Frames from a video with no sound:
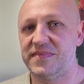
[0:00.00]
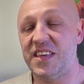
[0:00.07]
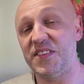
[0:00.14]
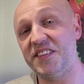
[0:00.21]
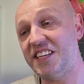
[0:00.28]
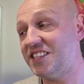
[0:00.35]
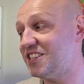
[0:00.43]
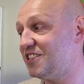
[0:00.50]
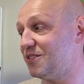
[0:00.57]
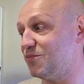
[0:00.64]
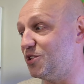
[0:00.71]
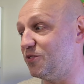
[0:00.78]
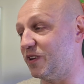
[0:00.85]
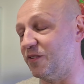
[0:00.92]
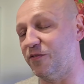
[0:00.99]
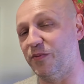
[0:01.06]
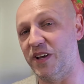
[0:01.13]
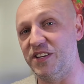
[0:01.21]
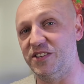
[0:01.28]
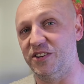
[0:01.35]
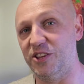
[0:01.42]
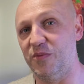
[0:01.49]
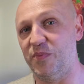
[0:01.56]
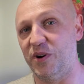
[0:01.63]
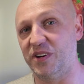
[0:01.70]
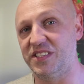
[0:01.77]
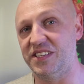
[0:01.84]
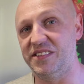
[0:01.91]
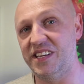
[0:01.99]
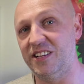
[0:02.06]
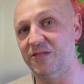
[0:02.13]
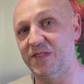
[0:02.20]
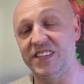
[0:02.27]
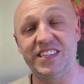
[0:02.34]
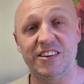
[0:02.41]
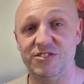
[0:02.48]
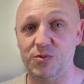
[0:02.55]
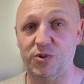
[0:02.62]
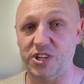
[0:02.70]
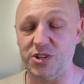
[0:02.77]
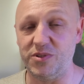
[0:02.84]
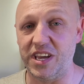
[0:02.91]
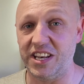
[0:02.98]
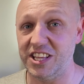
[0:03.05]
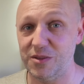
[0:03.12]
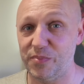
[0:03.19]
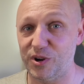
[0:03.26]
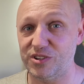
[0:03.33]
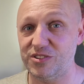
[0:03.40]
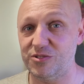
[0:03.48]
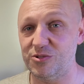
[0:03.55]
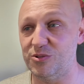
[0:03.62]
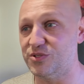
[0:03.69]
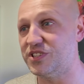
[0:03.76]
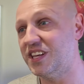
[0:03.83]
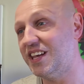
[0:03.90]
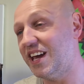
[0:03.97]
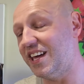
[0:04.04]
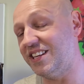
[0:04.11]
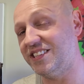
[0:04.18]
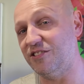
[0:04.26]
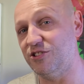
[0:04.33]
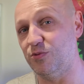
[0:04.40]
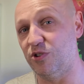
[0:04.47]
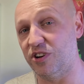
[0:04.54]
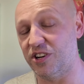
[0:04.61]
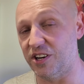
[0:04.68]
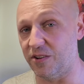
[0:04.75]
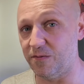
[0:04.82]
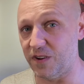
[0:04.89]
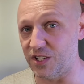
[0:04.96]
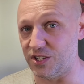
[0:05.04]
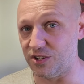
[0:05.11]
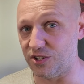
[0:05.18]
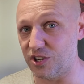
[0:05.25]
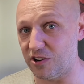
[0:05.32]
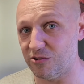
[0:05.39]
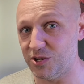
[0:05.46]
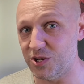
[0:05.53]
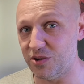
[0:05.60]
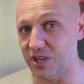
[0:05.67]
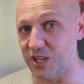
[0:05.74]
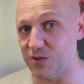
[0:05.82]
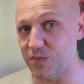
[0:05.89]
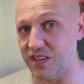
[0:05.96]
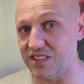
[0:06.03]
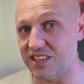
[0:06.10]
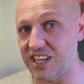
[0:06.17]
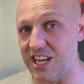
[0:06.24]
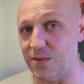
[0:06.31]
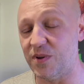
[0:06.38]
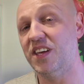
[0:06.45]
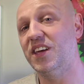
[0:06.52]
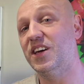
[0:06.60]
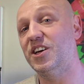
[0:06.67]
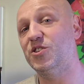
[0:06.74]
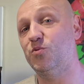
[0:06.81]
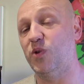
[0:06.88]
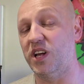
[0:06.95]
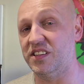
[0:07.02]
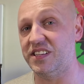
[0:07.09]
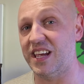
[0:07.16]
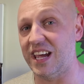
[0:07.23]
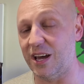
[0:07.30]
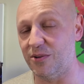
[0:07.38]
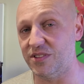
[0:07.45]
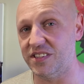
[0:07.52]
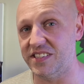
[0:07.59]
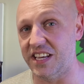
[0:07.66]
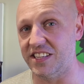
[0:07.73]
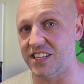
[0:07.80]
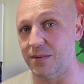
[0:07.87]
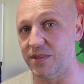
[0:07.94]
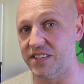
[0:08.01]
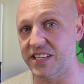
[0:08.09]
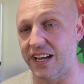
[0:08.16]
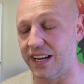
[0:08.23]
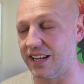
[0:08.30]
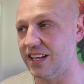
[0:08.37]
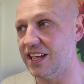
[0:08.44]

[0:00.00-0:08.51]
Now there's actually some useful information on the box itself. It tells you what you get in the box of course, and it tells you what kind of fish and corals you can expect to keep, as well as how to set up the tank.